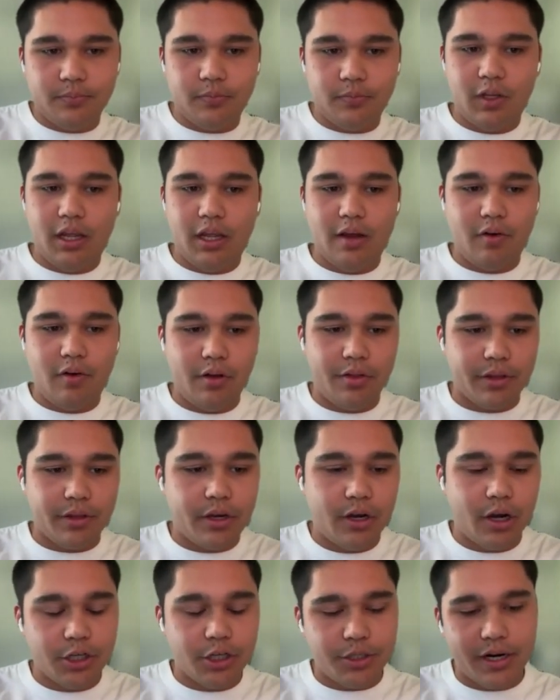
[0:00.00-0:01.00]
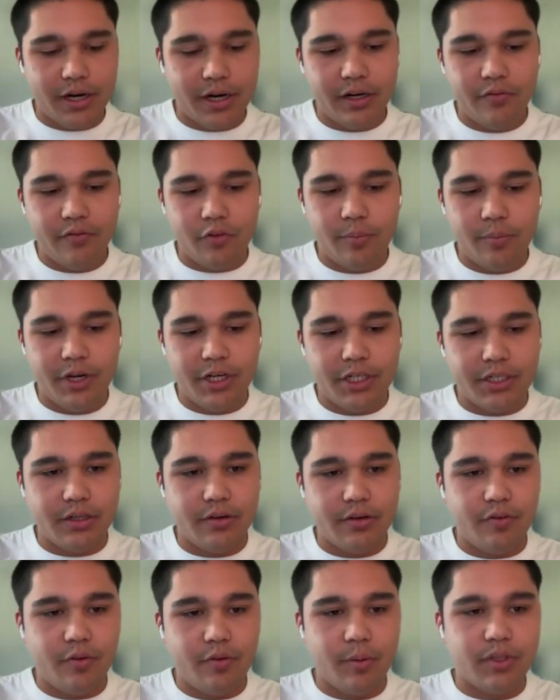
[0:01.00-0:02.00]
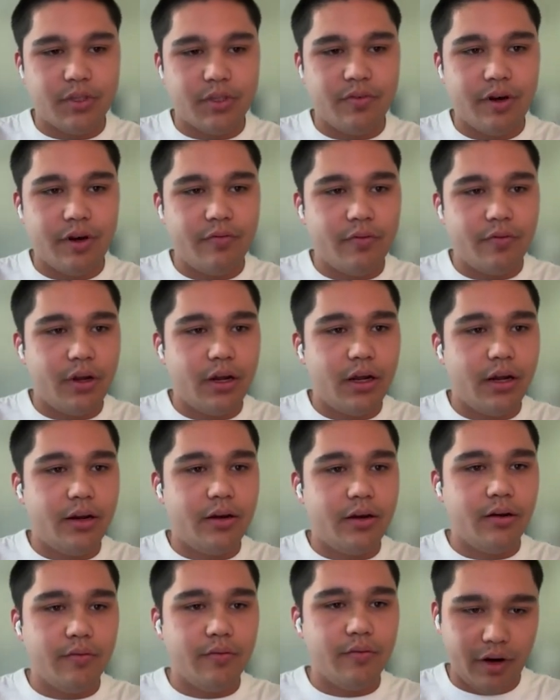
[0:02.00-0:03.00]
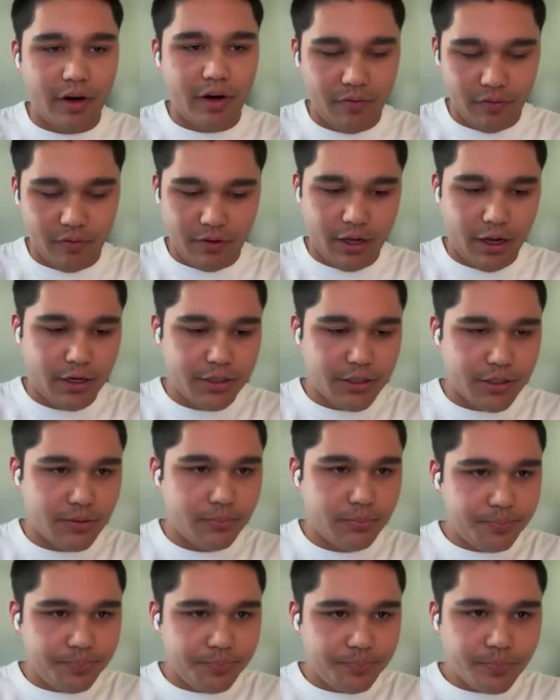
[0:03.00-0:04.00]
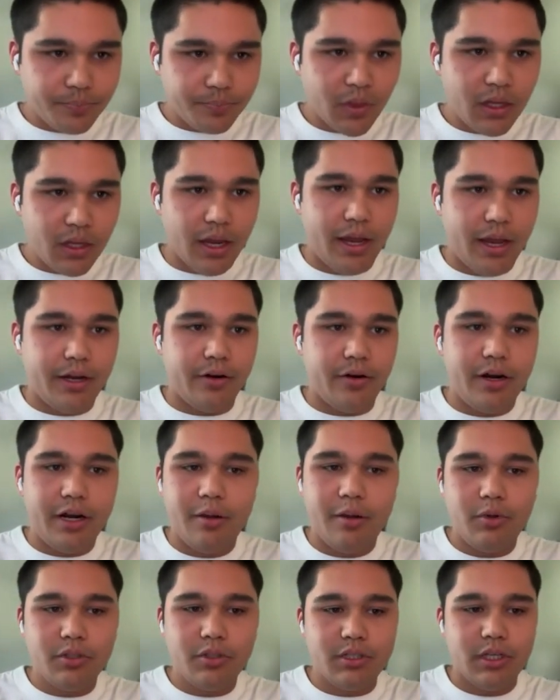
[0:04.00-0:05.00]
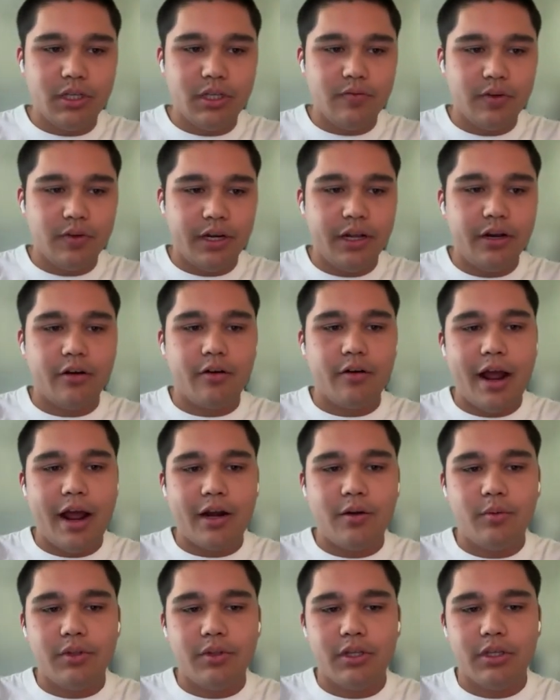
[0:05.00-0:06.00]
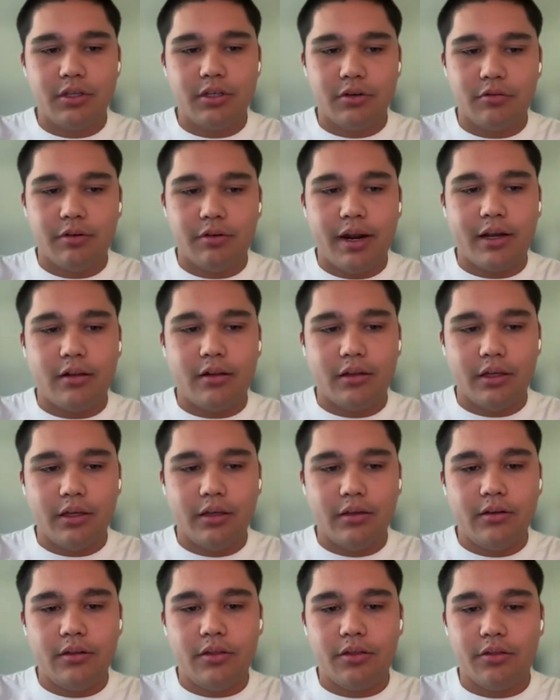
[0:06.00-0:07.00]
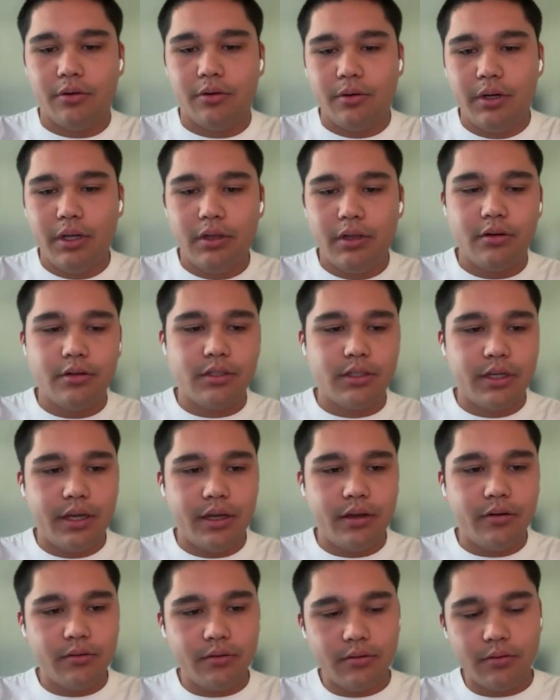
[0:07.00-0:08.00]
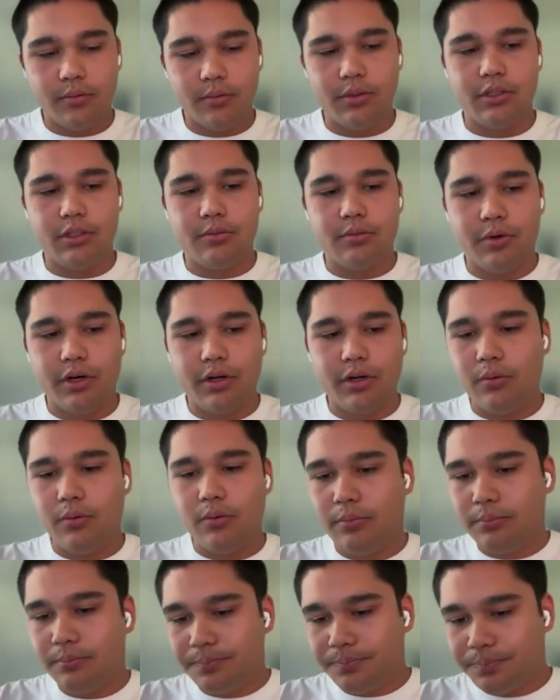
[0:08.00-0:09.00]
You have all the contract information from its verification, and you're able to even interact with it directly through Etherscan, which is pretty cool.